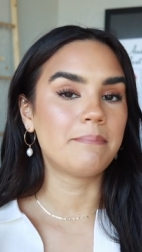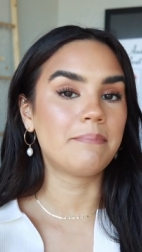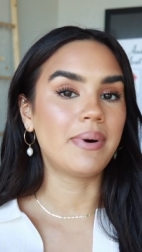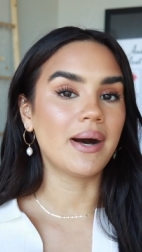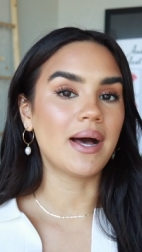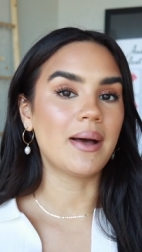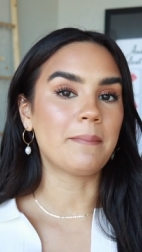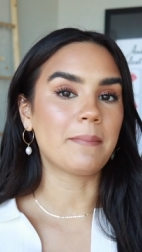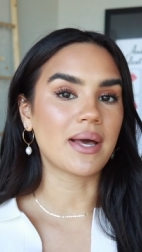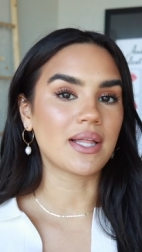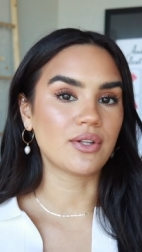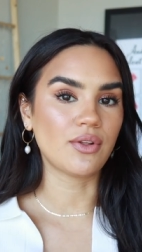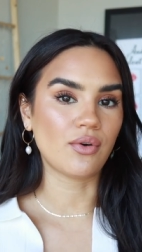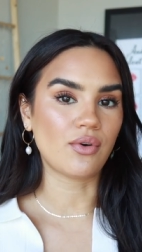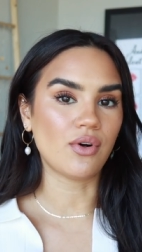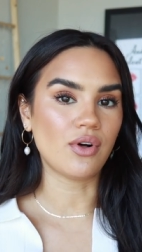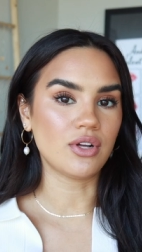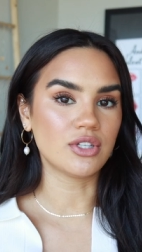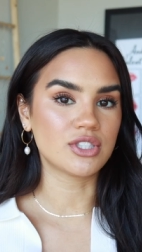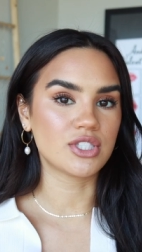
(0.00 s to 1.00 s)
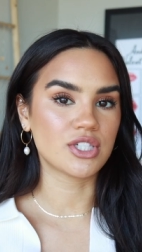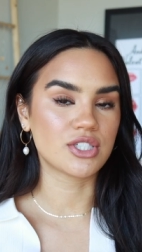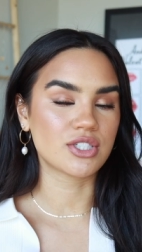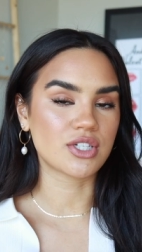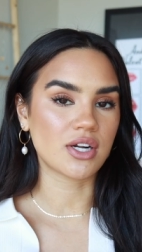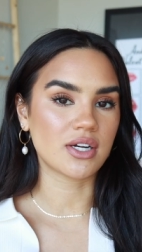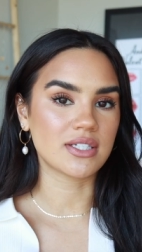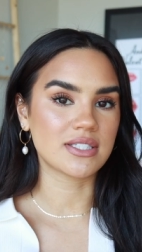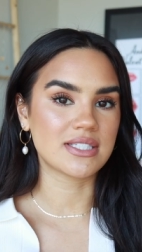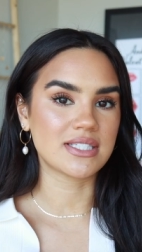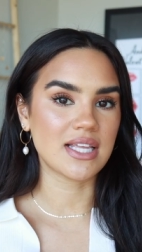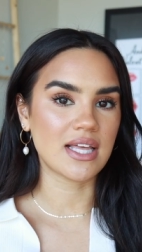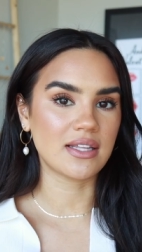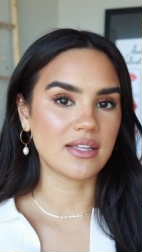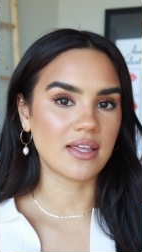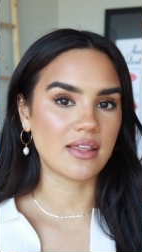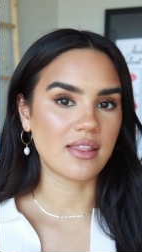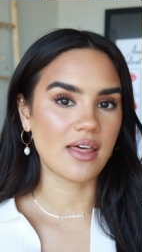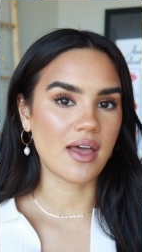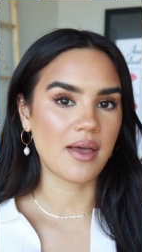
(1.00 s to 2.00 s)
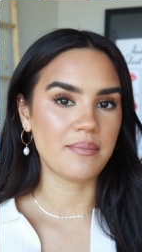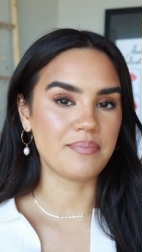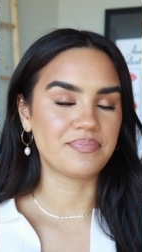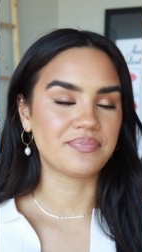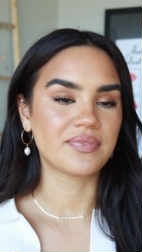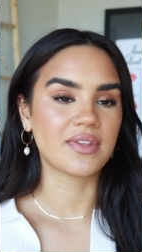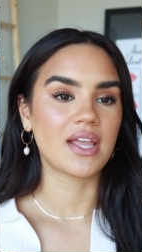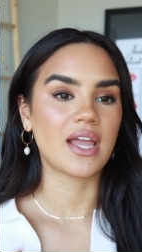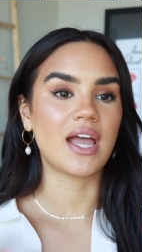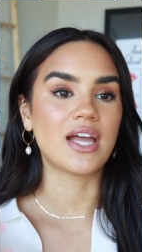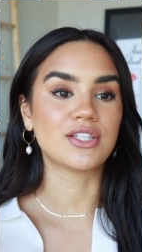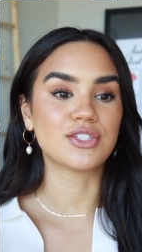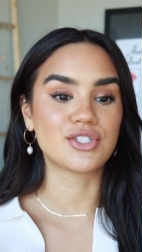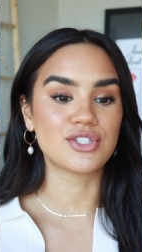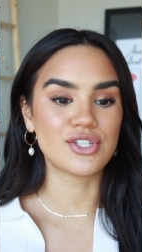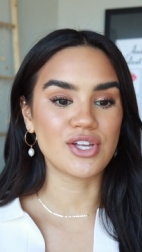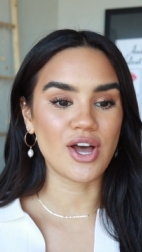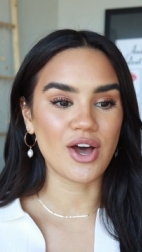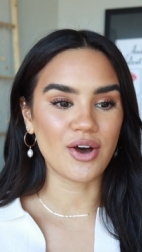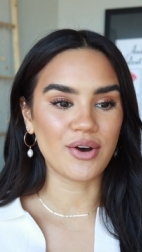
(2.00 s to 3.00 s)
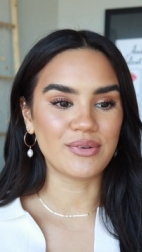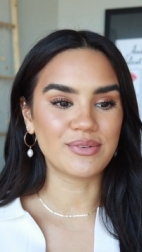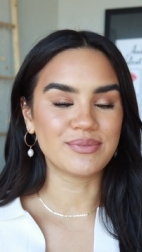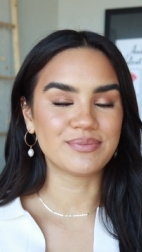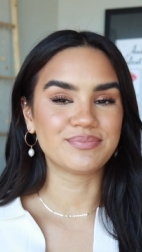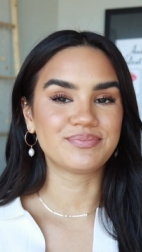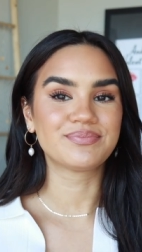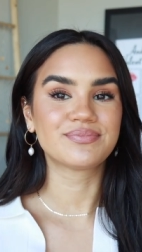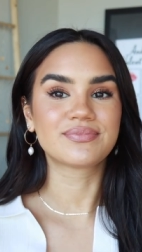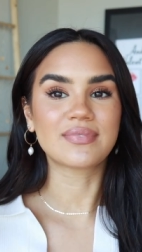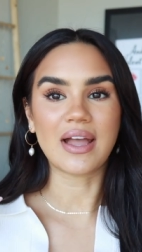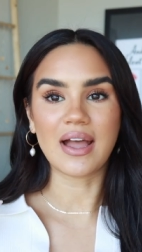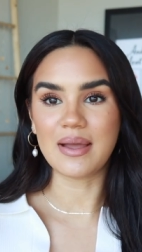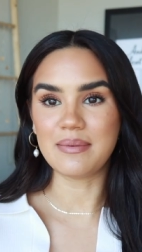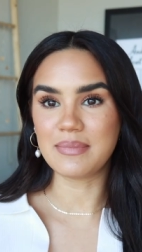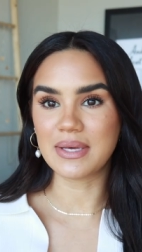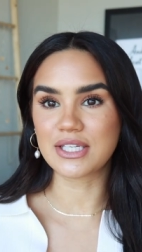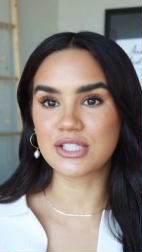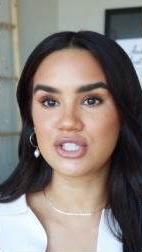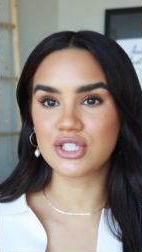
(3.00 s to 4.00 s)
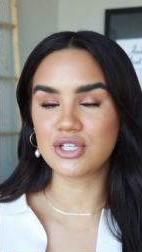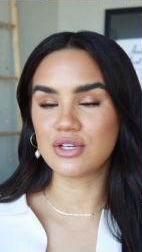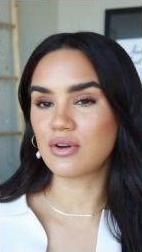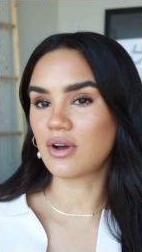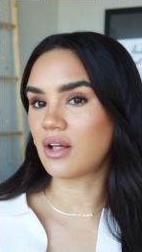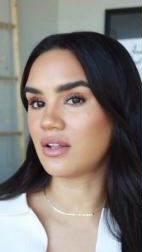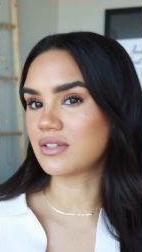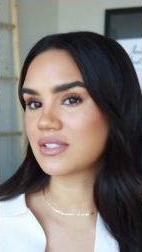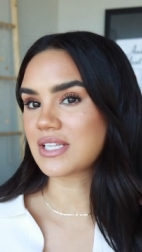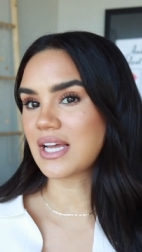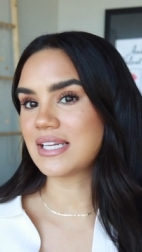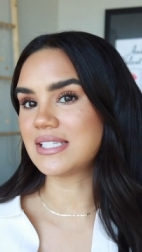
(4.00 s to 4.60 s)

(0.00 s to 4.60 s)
But my local Ulta started selling them. And so I mixed two colors.